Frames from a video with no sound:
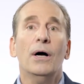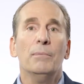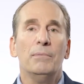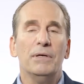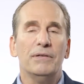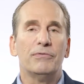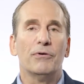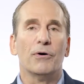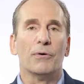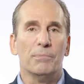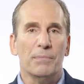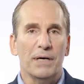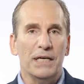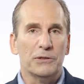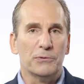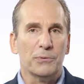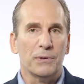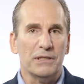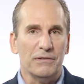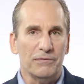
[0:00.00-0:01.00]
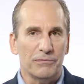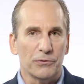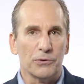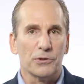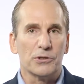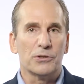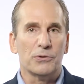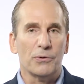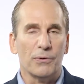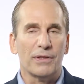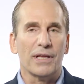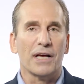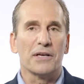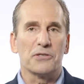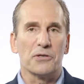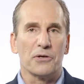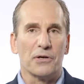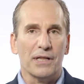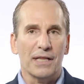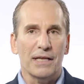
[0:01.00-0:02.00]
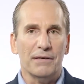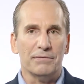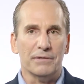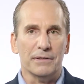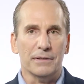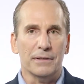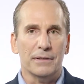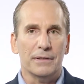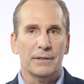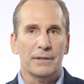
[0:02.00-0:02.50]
before May 21, 2011.